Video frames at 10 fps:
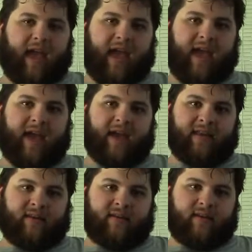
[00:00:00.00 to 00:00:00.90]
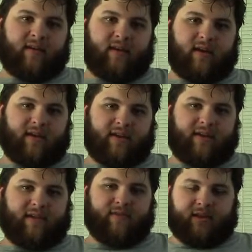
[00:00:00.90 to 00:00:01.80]
and
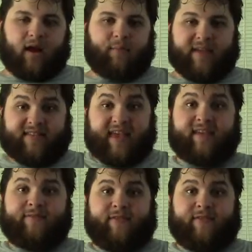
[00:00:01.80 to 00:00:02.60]
even on my second